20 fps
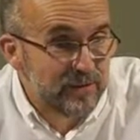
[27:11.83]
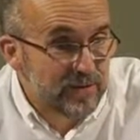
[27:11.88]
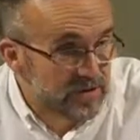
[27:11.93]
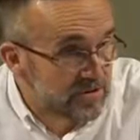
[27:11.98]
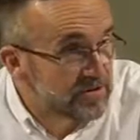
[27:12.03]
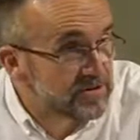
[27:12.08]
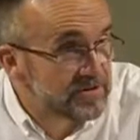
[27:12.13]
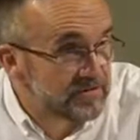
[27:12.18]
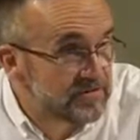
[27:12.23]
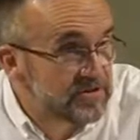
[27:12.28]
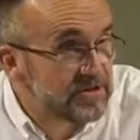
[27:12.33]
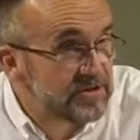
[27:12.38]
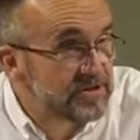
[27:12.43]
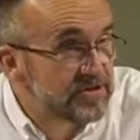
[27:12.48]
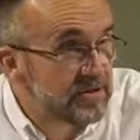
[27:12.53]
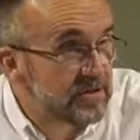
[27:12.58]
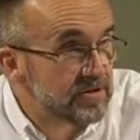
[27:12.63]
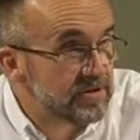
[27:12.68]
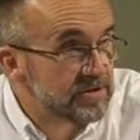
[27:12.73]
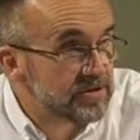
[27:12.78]
because of
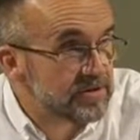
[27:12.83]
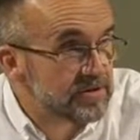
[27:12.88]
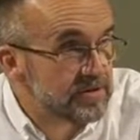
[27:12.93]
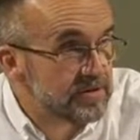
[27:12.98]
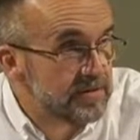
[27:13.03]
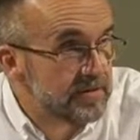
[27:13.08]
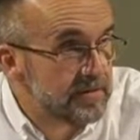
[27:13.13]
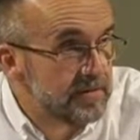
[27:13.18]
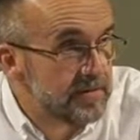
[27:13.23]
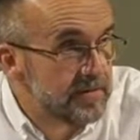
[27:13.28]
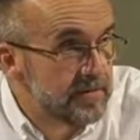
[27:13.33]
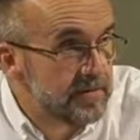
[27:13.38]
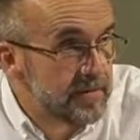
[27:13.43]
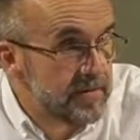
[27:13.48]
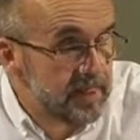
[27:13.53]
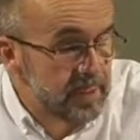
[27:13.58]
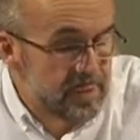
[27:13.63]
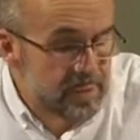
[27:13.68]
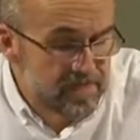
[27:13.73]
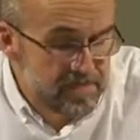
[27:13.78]
Jesus.
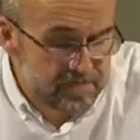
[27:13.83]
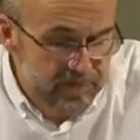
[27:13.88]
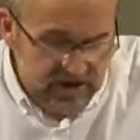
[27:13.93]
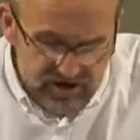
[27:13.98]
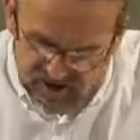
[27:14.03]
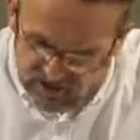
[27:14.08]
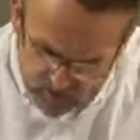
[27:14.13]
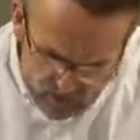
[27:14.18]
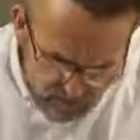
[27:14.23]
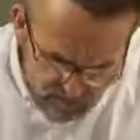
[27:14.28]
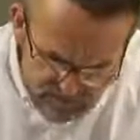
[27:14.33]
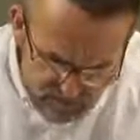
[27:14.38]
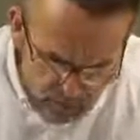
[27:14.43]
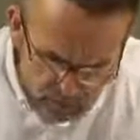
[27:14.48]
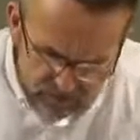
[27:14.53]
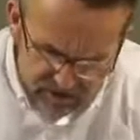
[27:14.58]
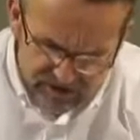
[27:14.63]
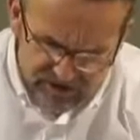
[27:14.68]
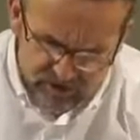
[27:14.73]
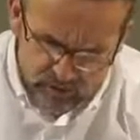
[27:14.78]
But it's so
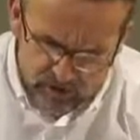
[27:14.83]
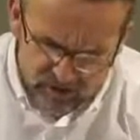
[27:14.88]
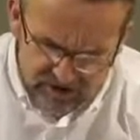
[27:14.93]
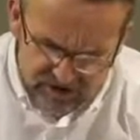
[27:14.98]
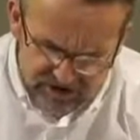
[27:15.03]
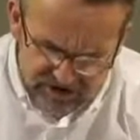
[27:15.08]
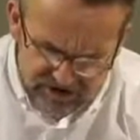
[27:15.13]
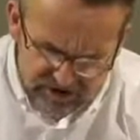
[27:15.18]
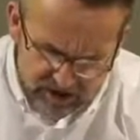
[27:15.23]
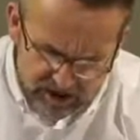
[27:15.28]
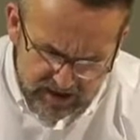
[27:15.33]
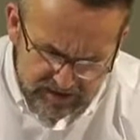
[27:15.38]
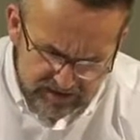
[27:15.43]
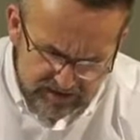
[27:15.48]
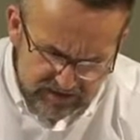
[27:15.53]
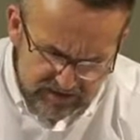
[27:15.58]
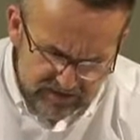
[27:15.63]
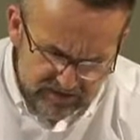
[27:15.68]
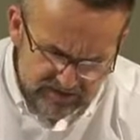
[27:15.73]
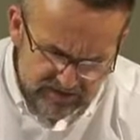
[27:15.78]
important to
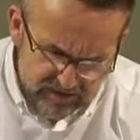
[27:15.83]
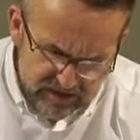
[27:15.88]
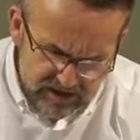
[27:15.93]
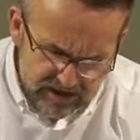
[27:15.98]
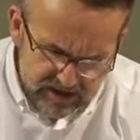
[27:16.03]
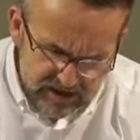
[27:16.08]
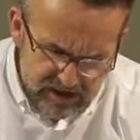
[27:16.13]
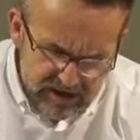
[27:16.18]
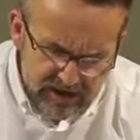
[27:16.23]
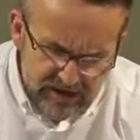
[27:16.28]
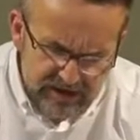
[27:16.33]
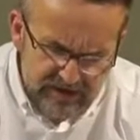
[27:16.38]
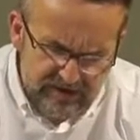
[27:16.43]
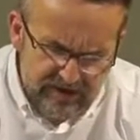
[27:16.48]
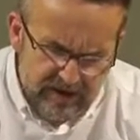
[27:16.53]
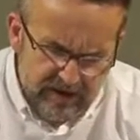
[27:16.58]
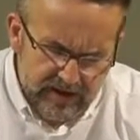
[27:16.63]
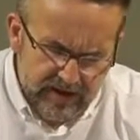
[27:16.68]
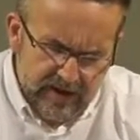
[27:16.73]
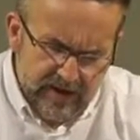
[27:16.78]
understand here very clearly
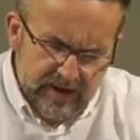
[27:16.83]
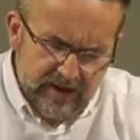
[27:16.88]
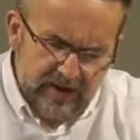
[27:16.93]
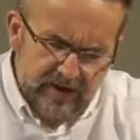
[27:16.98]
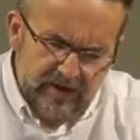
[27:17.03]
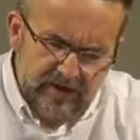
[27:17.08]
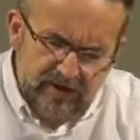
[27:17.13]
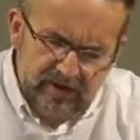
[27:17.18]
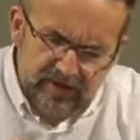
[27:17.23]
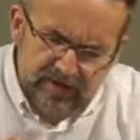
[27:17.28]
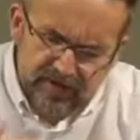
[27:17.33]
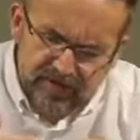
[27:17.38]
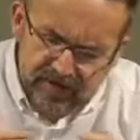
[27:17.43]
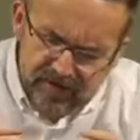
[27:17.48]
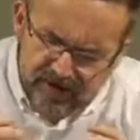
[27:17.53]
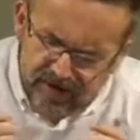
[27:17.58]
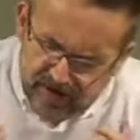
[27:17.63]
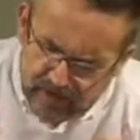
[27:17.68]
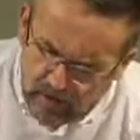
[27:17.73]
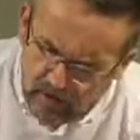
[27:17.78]
that
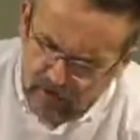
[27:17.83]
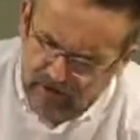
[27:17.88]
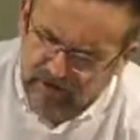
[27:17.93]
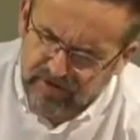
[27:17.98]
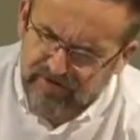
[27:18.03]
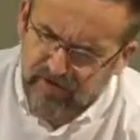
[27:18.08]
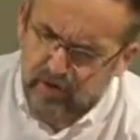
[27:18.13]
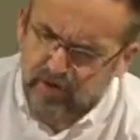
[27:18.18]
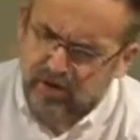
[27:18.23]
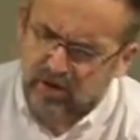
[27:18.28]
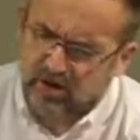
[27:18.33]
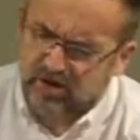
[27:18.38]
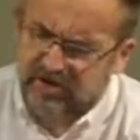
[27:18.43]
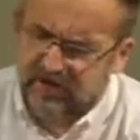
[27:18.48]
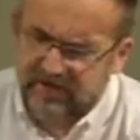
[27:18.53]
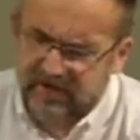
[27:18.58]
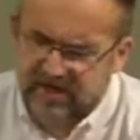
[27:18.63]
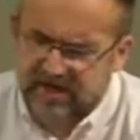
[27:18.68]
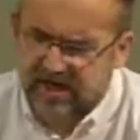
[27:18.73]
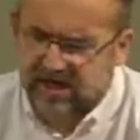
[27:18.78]
the grounds of your
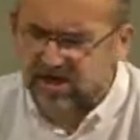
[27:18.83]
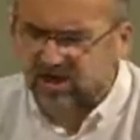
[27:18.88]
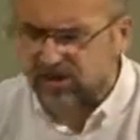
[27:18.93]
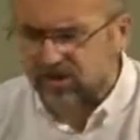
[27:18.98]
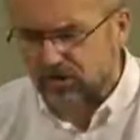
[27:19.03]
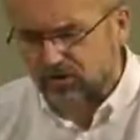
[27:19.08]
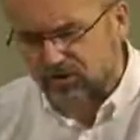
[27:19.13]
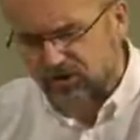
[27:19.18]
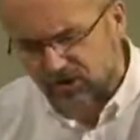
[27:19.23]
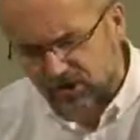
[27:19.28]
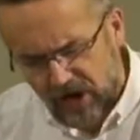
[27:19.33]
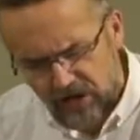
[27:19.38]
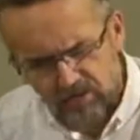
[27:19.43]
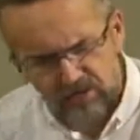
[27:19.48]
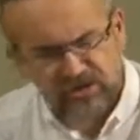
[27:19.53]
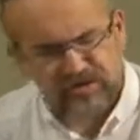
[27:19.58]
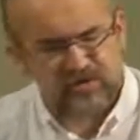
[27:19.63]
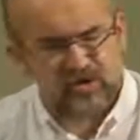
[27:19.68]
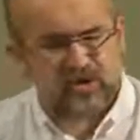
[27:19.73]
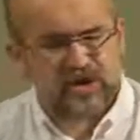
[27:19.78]
justification, your
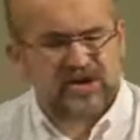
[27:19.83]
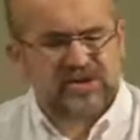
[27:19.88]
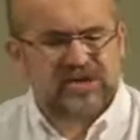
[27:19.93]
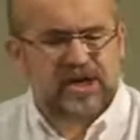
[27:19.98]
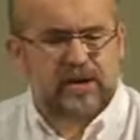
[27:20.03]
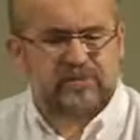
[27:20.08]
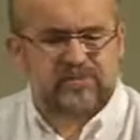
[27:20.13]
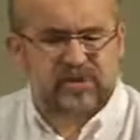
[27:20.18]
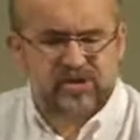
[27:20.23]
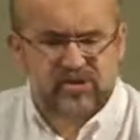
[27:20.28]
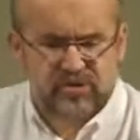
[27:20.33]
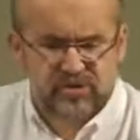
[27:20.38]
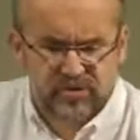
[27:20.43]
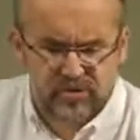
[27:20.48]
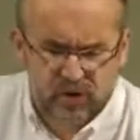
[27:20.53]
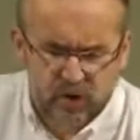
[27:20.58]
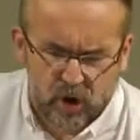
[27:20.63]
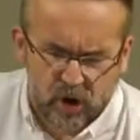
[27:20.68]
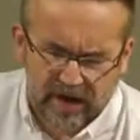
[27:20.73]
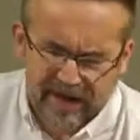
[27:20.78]
grounds of your acceptance
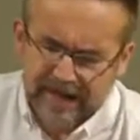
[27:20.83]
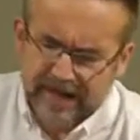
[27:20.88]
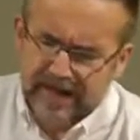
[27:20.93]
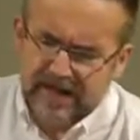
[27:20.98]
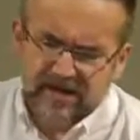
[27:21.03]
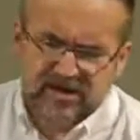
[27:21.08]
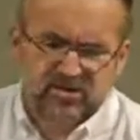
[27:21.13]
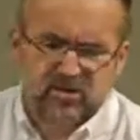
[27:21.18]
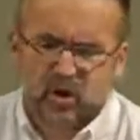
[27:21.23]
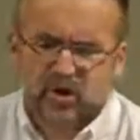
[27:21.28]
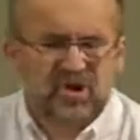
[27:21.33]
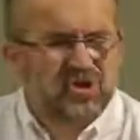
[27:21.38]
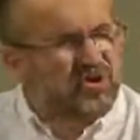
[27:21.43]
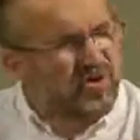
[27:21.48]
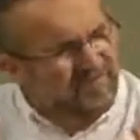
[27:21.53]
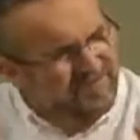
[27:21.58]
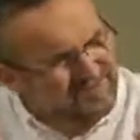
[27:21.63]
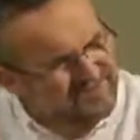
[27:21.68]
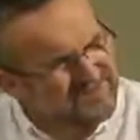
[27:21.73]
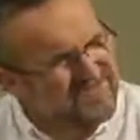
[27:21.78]
with God is not
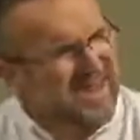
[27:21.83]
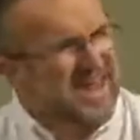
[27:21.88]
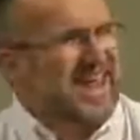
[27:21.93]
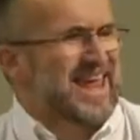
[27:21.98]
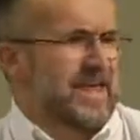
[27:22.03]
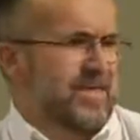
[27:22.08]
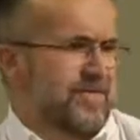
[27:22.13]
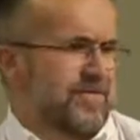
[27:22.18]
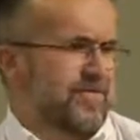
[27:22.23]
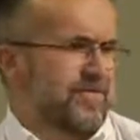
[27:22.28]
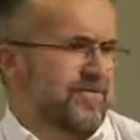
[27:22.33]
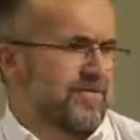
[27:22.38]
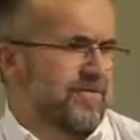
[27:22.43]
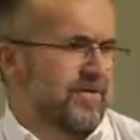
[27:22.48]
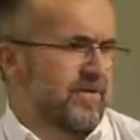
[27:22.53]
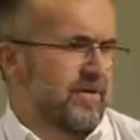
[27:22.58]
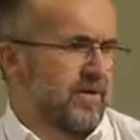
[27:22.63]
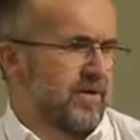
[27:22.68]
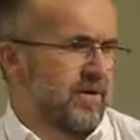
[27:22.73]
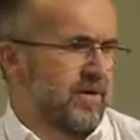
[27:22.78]
your
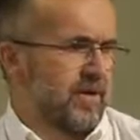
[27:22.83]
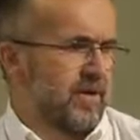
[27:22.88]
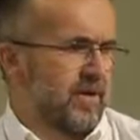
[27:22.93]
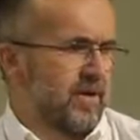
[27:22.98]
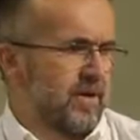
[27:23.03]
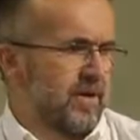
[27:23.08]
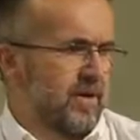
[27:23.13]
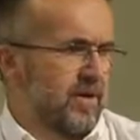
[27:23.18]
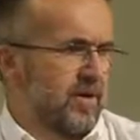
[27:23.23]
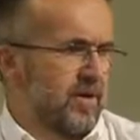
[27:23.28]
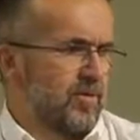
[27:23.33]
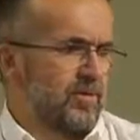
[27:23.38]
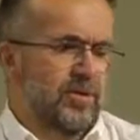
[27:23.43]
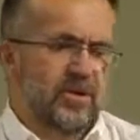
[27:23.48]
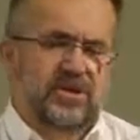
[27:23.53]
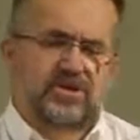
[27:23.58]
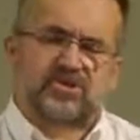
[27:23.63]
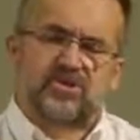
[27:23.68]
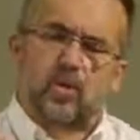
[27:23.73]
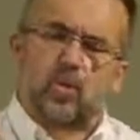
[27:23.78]
faith,
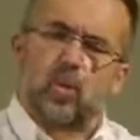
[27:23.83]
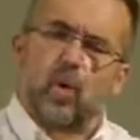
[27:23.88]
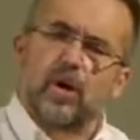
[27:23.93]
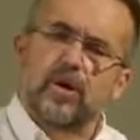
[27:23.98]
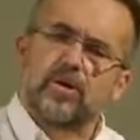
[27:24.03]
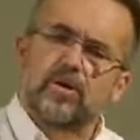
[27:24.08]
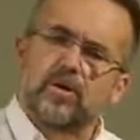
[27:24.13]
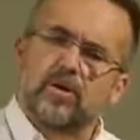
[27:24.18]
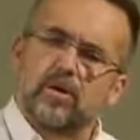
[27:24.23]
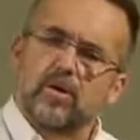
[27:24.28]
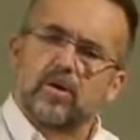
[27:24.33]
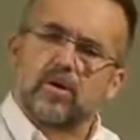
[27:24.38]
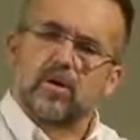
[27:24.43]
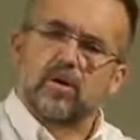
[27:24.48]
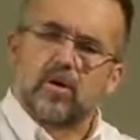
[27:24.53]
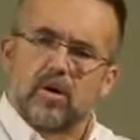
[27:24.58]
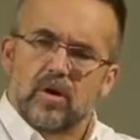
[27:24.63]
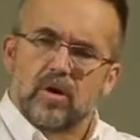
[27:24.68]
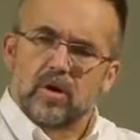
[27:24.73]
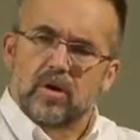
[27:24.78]
but it's the one
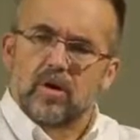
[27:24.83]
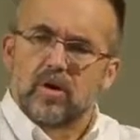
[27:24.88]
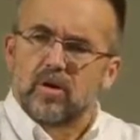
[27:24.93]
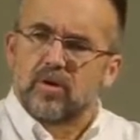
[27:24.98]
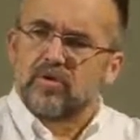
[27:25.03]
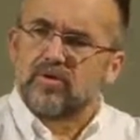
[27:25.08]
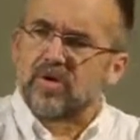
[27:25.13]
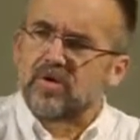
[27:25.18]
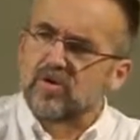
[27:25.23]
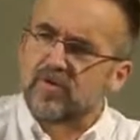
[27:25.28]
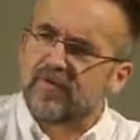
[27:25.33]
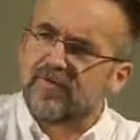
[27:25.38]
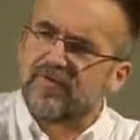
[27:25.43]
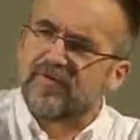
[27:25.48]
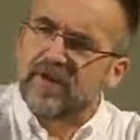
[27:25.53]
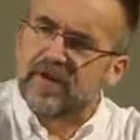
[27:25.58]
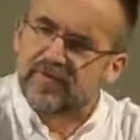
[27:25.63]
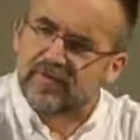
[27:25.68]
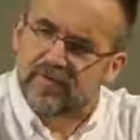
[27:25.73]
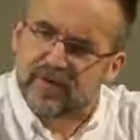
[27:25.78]
that your
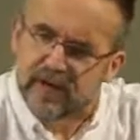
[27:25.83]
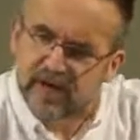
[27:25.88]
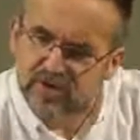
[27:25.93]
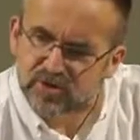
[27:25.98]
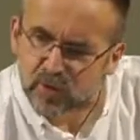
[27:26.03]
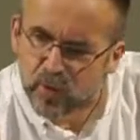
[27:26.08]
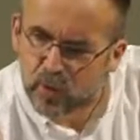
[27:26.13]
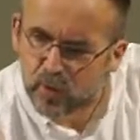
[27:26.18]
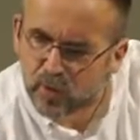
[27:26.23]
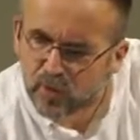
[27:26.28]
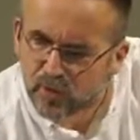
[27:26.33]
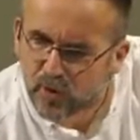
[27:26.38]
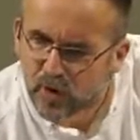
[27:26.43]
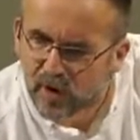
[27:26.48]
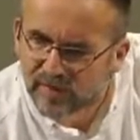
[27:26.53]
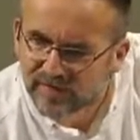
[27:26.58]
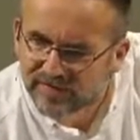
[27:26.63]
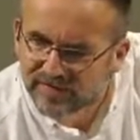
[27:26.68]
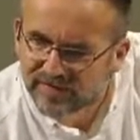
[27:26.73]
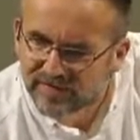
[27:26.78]
faith takes hold
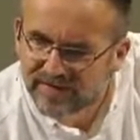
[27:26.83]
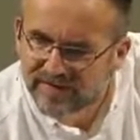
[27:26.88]
of,